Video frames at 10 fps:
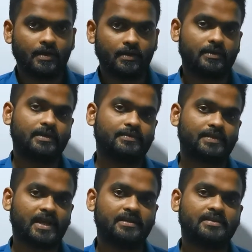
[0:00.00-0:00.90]
Okay,
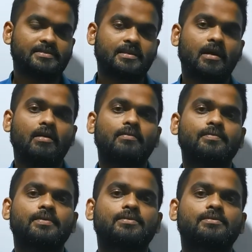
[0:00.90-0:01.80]
that is
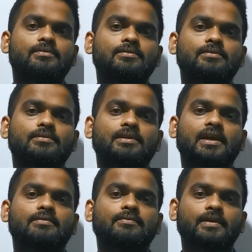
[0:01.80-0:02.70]
how you
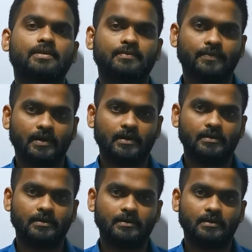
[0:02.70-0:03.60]
can
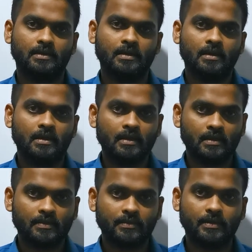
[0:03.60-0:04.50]
verify
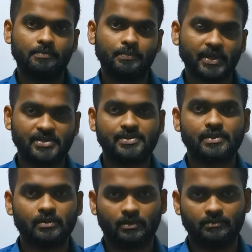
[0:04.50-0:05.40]
the pressure
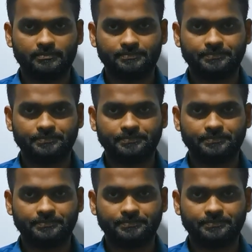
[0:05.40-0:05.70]
law.